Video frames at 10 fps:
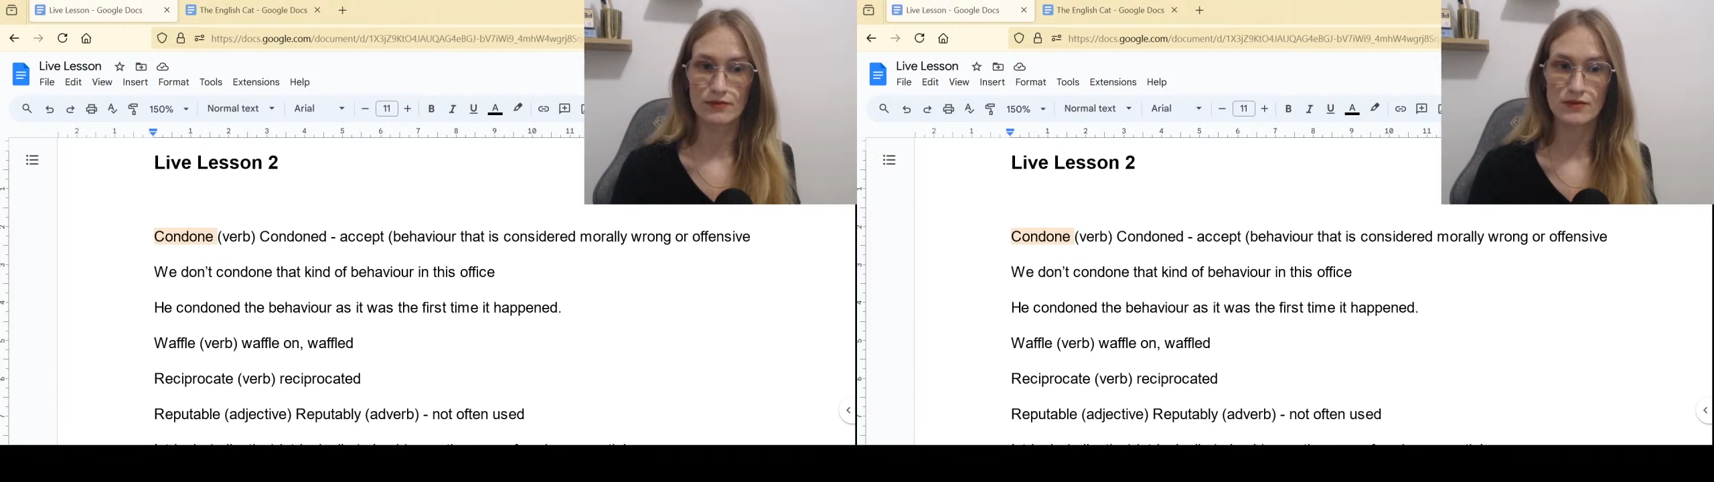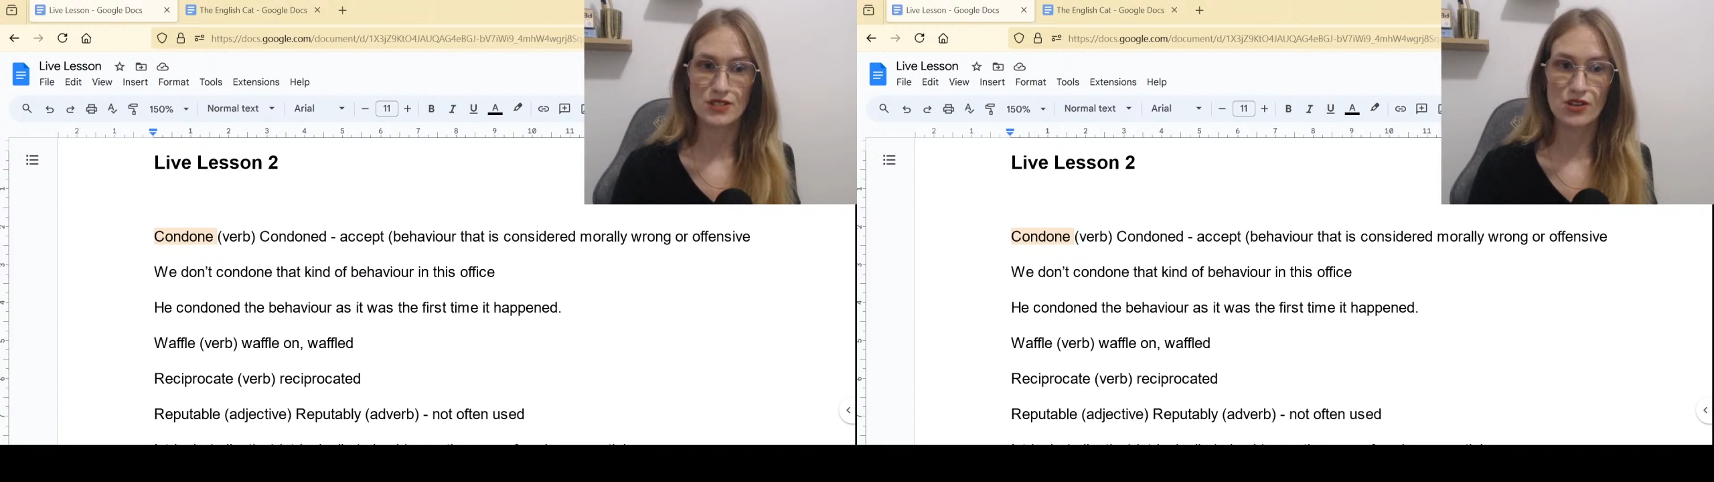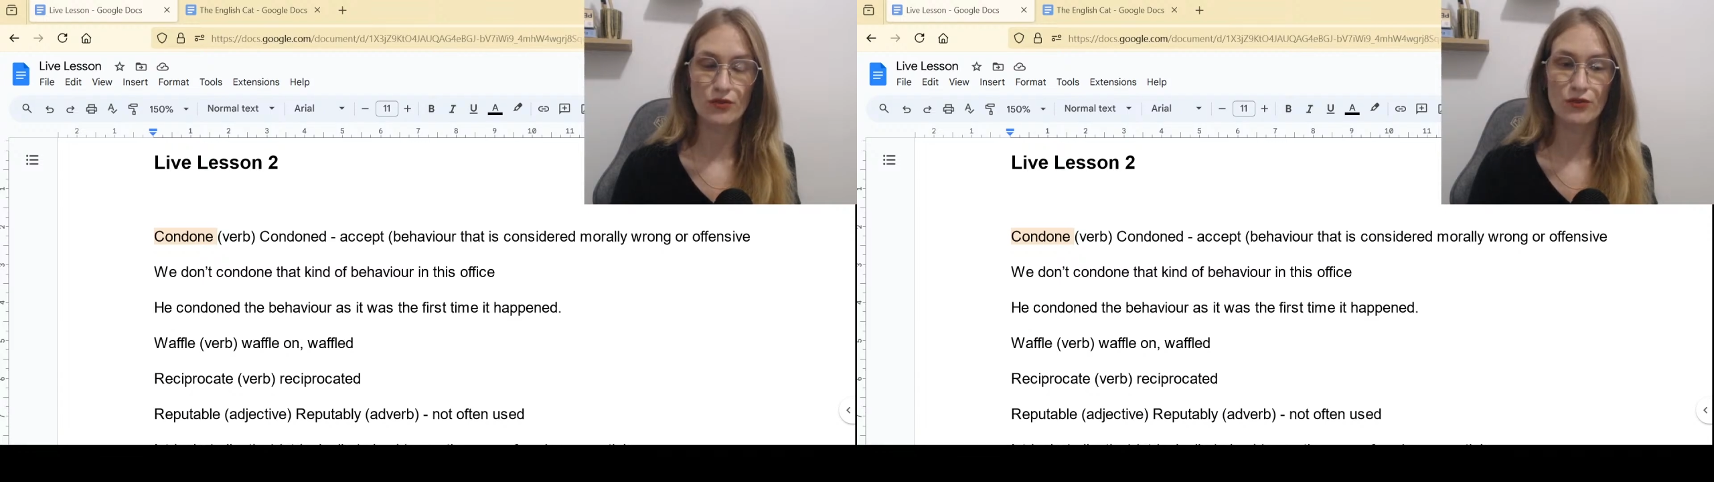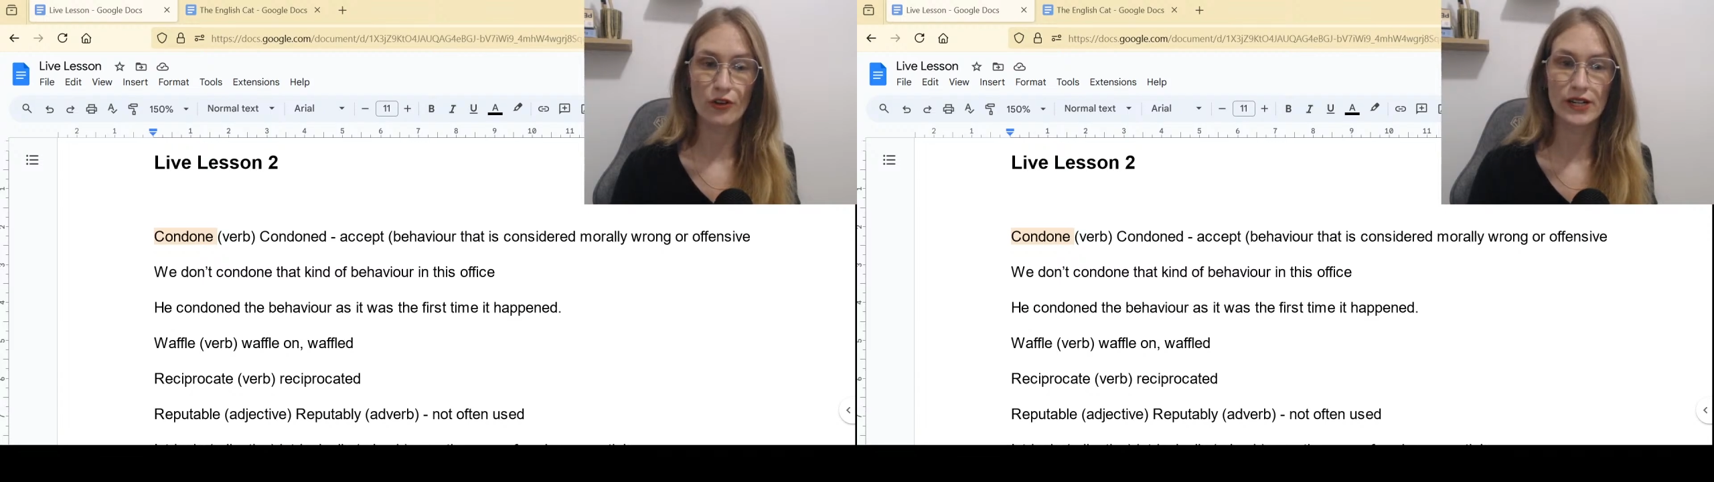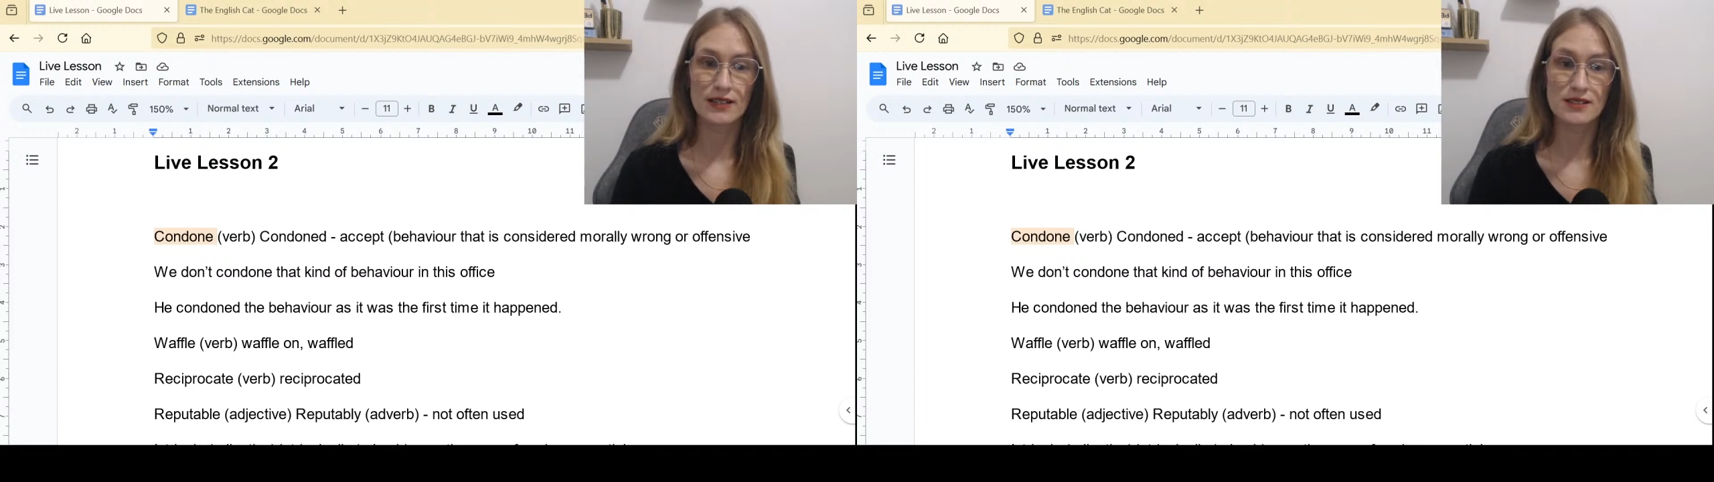So
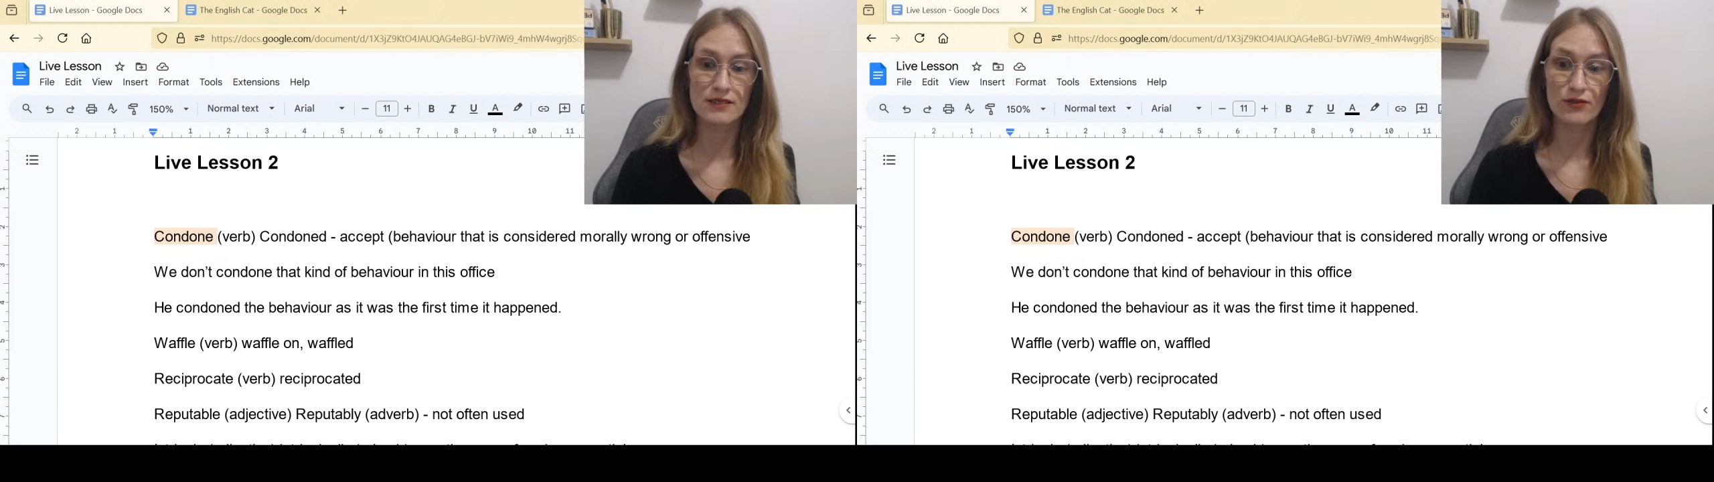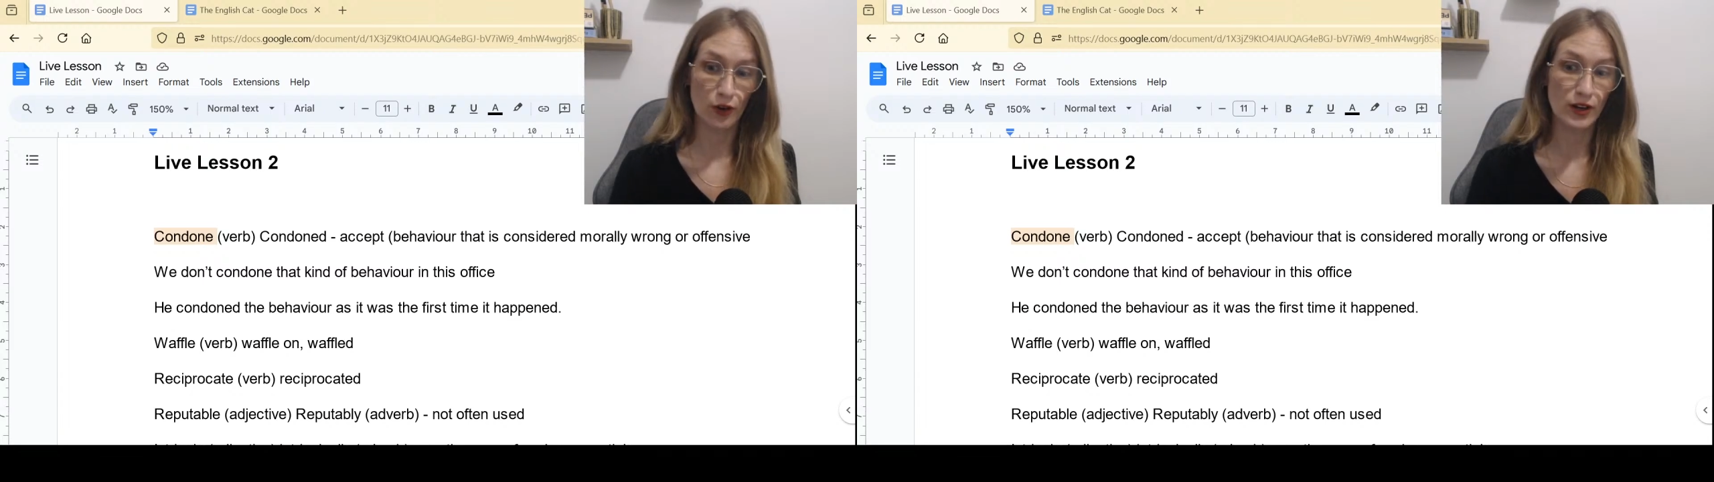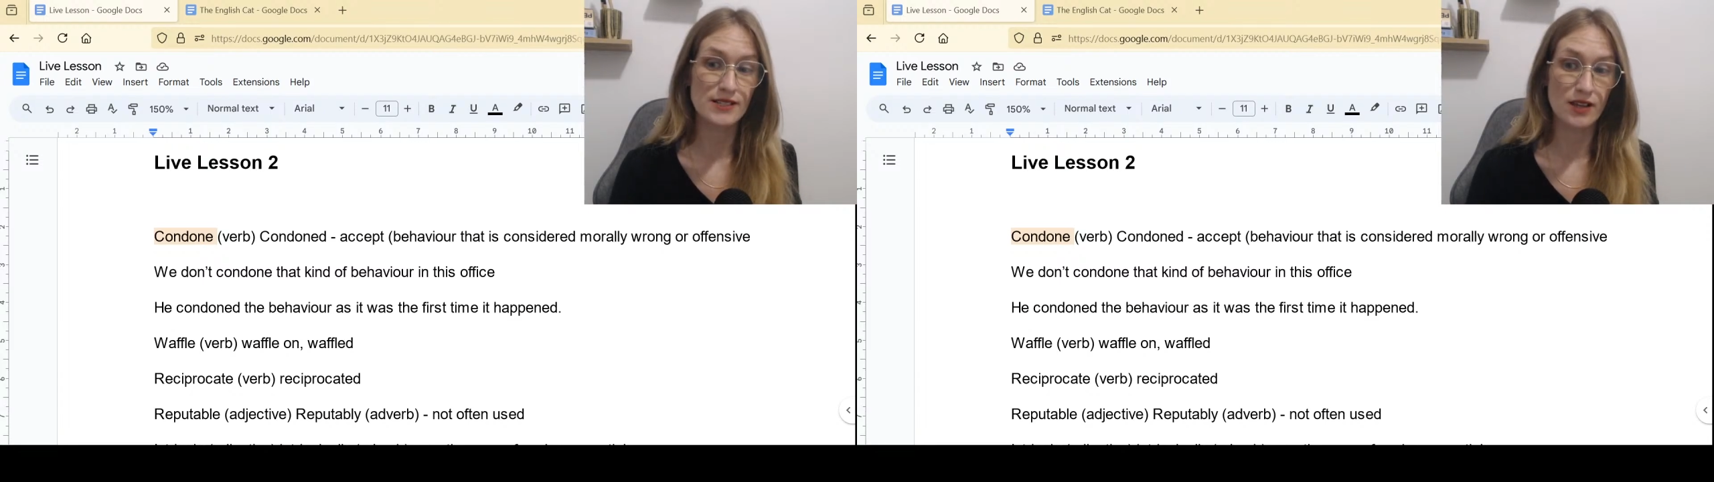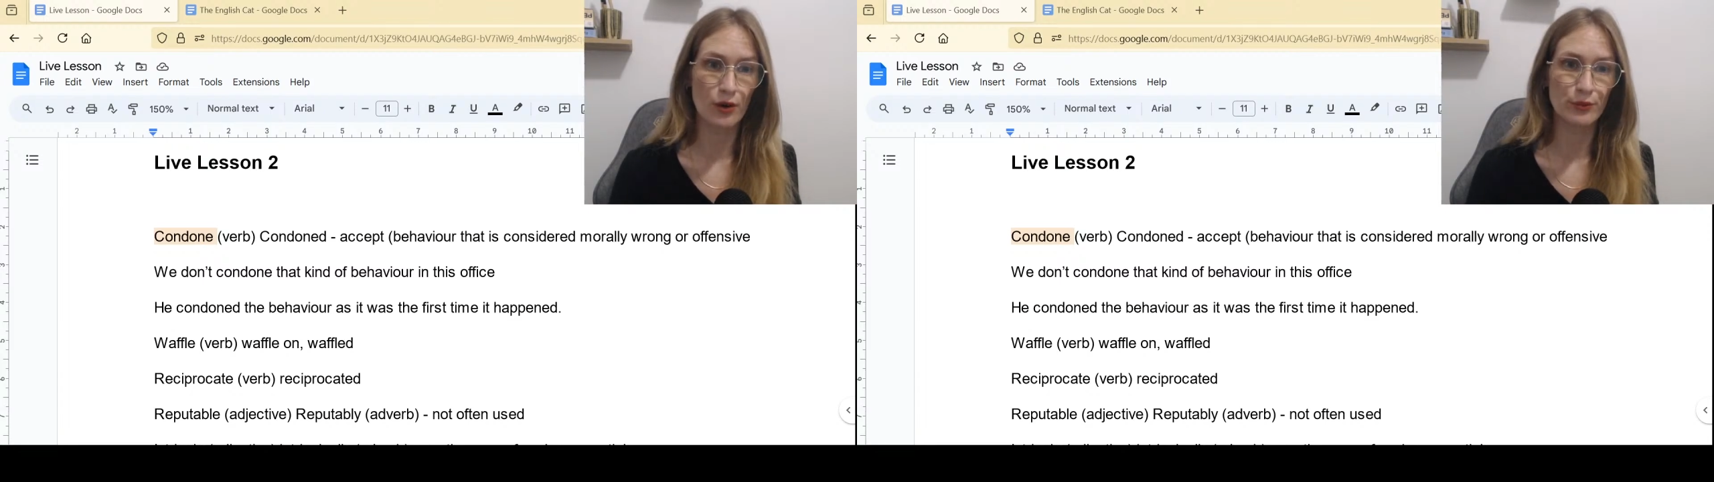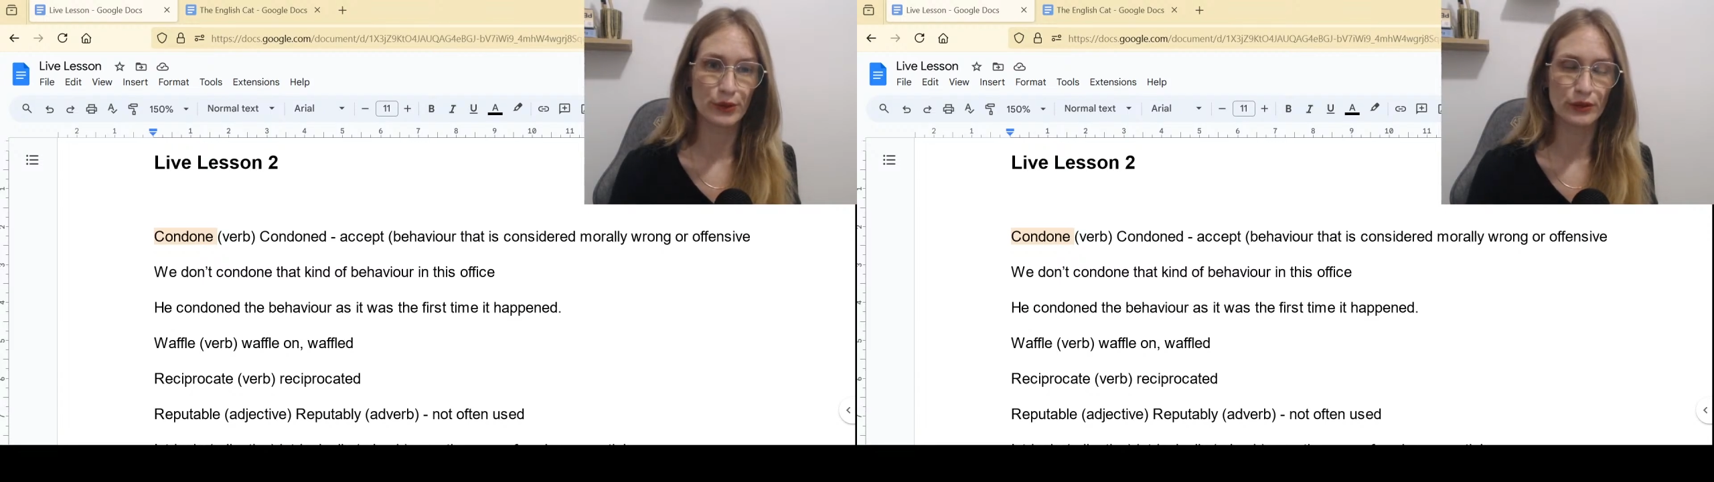for example,